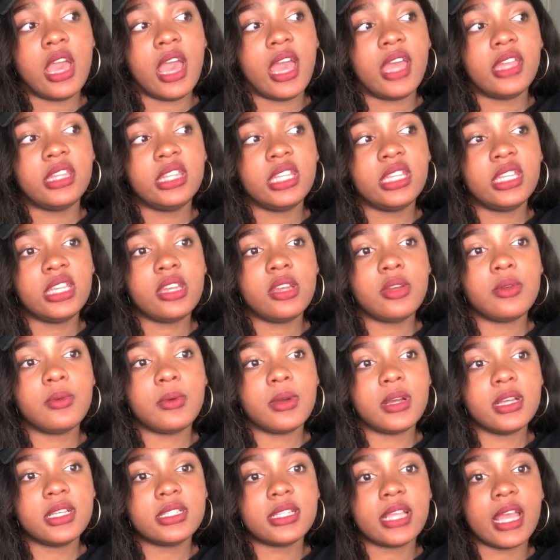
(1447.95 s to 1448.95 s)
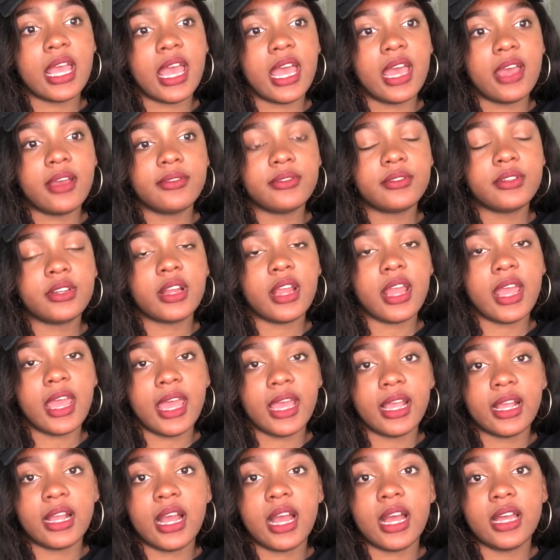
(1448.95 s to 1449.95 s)
I think it was after I
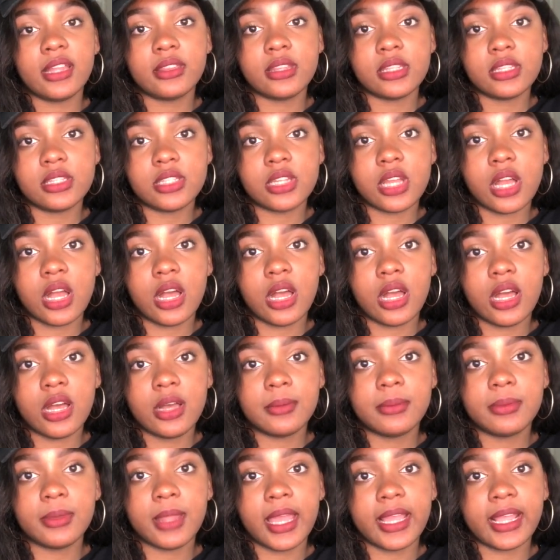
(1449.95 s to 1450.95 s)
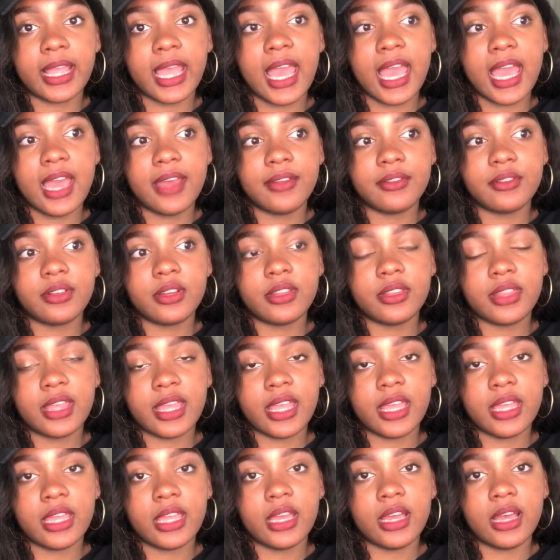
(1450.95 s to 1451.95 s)
had got the job, like after
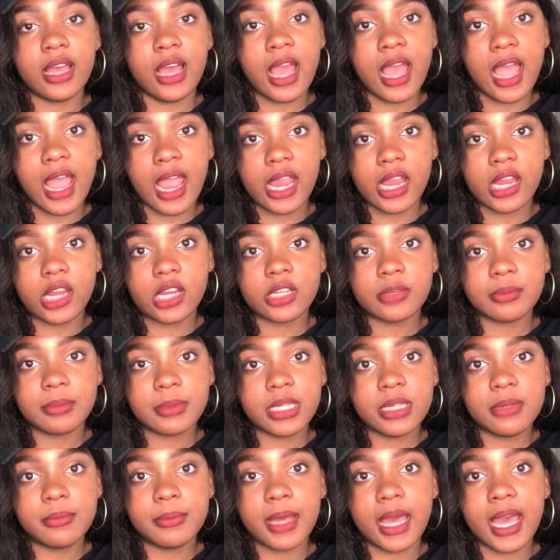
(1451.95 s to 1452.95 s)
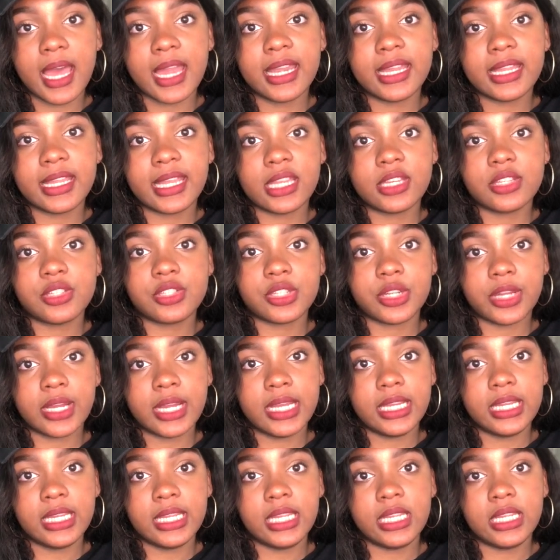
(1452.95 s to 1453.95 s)
they hired me, but I didn't get
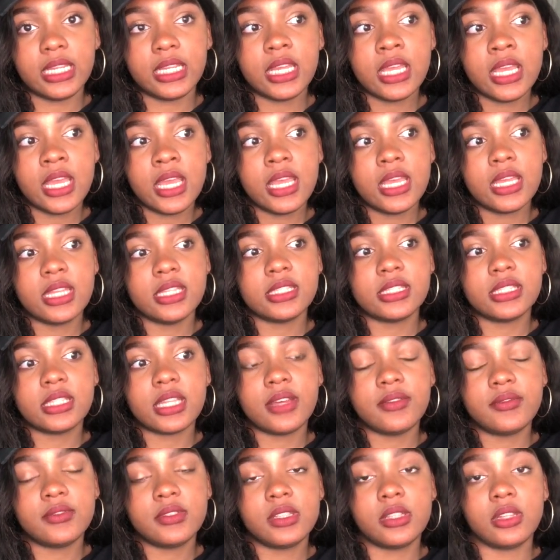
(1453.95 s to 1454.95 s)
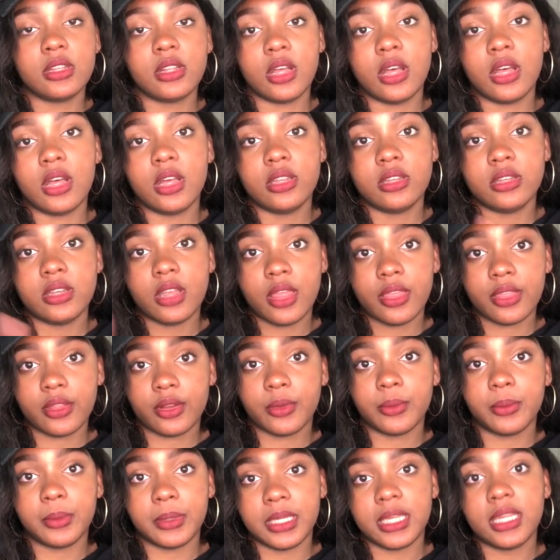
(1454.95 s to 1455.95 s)
training and stuff till
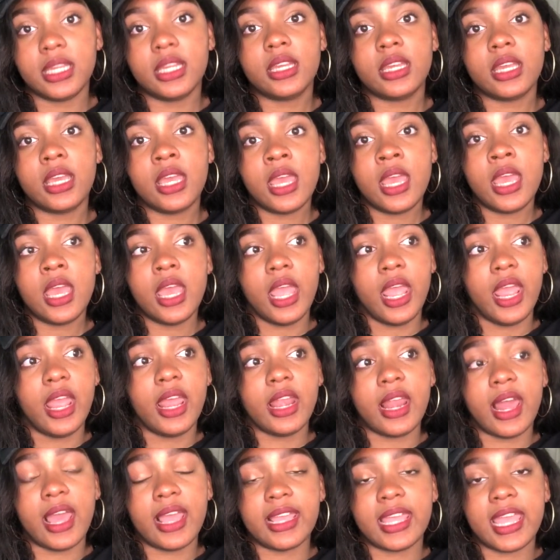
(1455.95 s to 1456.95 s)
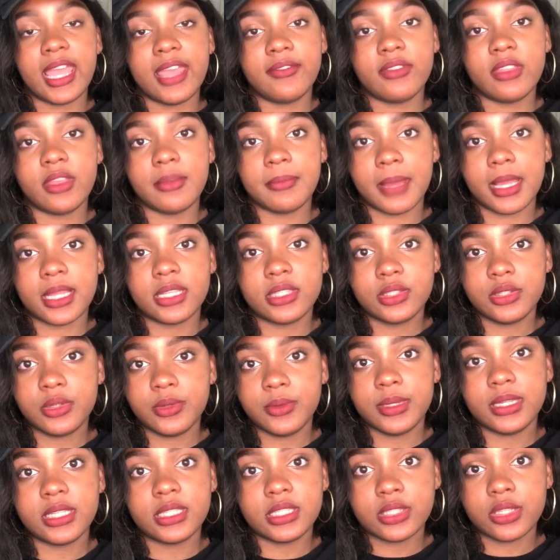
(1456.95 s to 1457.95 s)
another week. And I gave them my
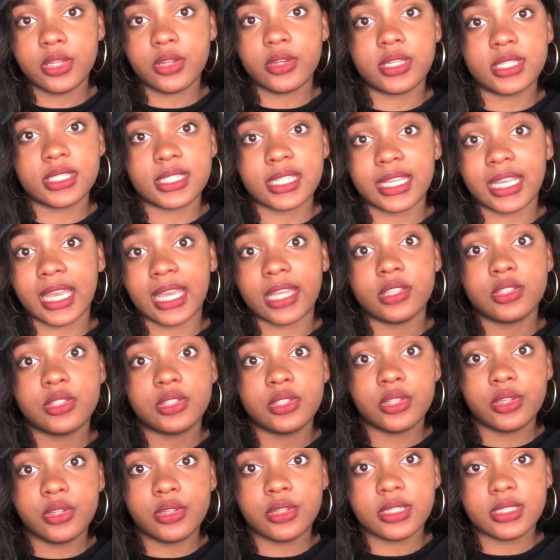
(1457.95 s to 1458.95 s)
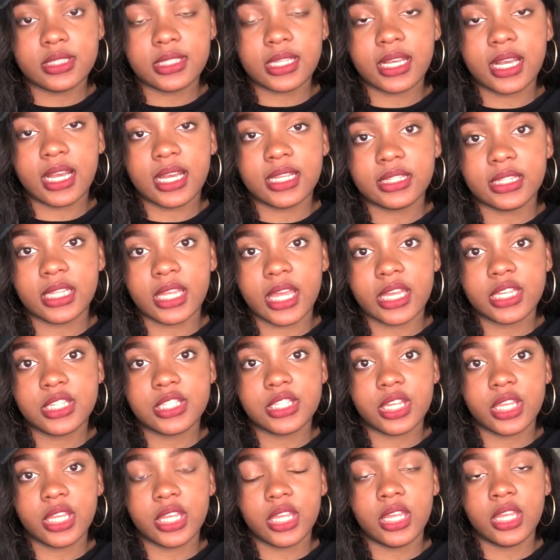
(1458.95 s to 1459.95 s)
2 weeks notice, like as soon as I got that
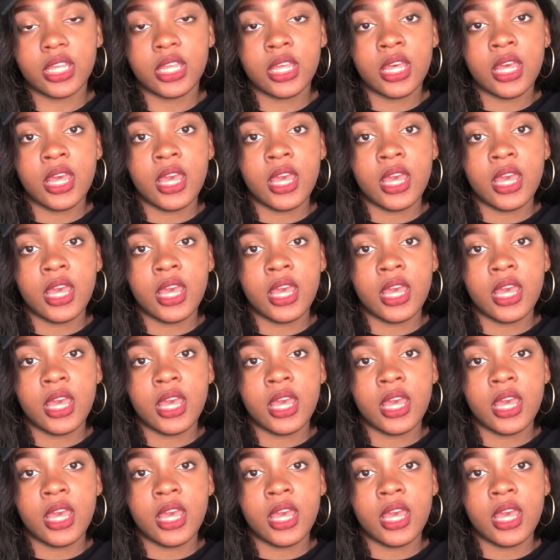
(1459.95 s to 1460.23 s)
shit.